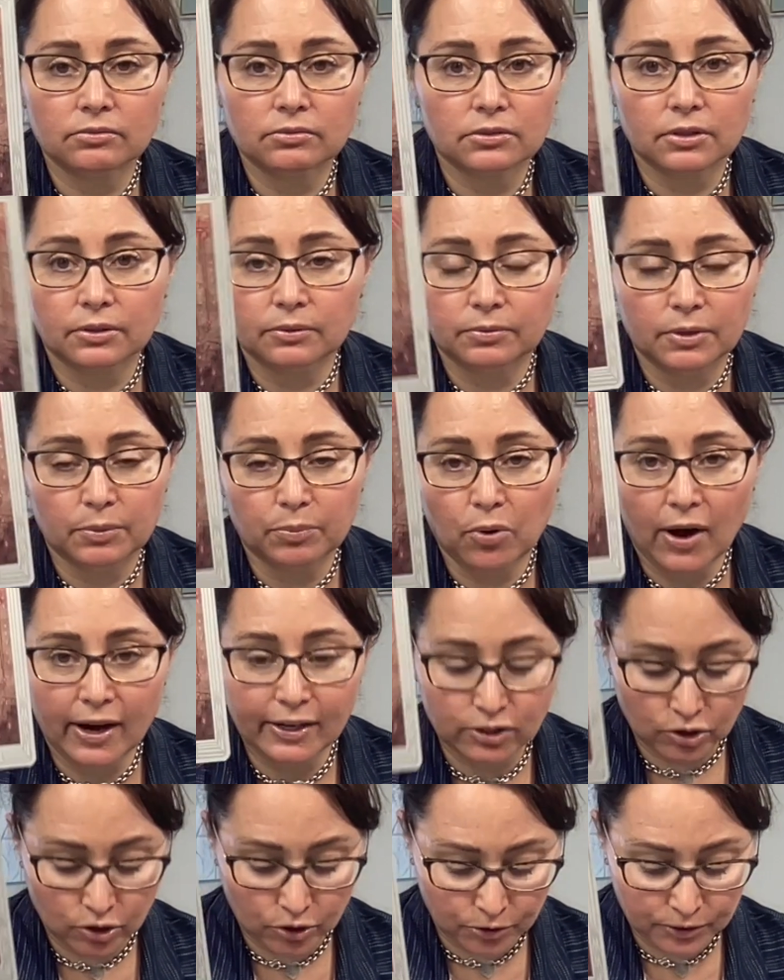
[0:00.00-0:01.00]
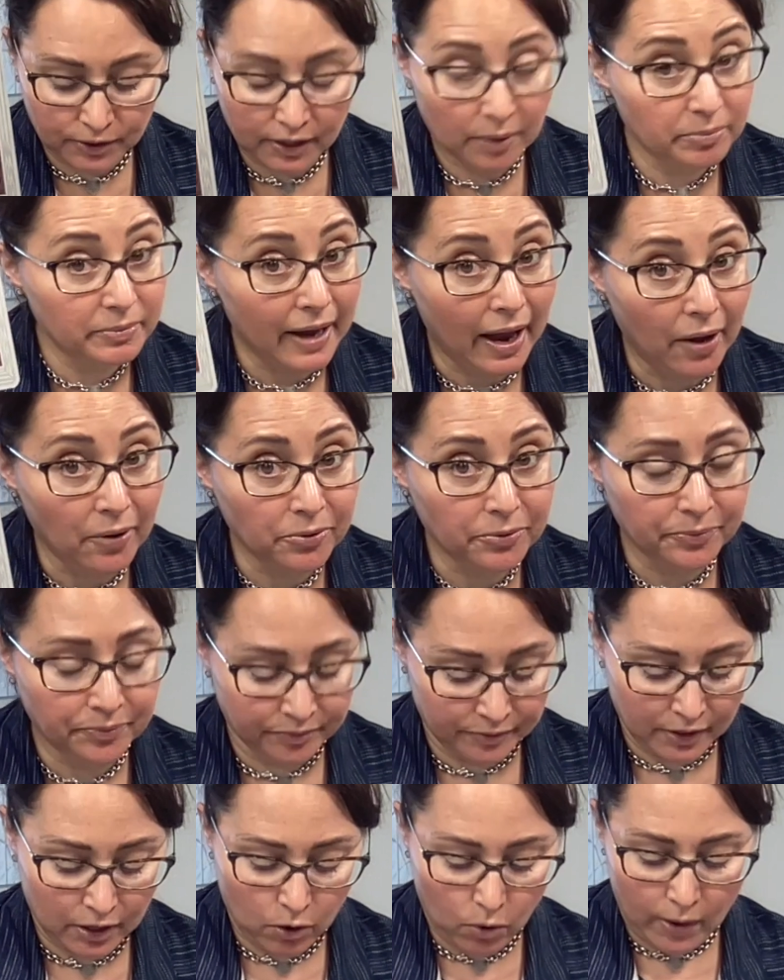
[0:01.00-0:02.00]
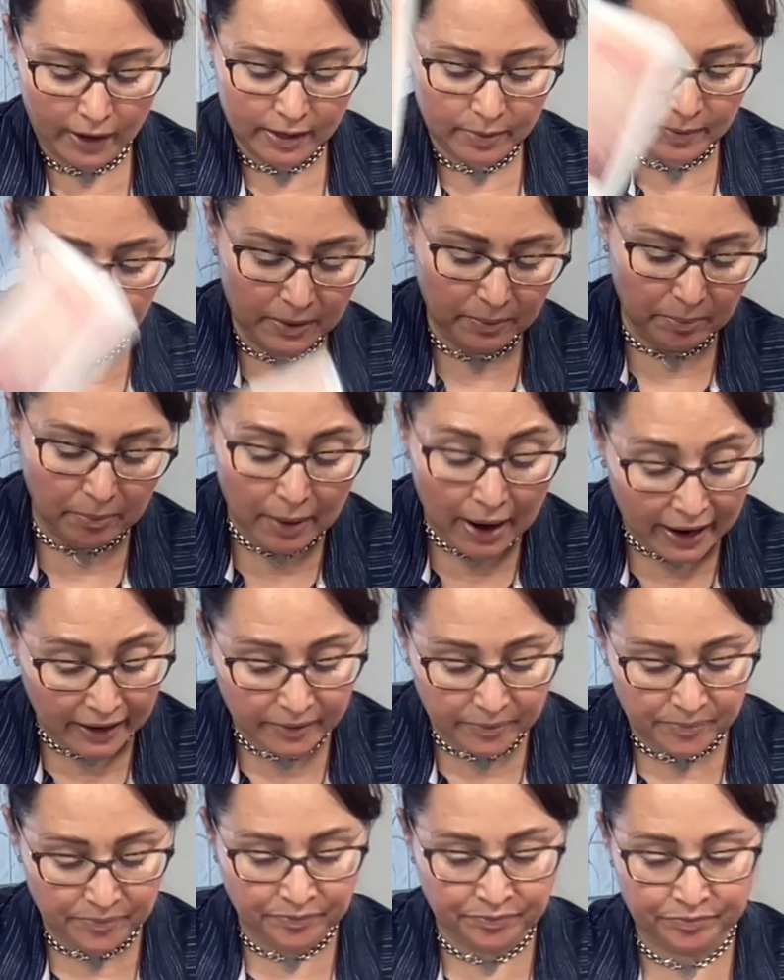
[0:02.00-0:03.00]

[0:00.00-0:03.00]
the price could come down quite a bit, but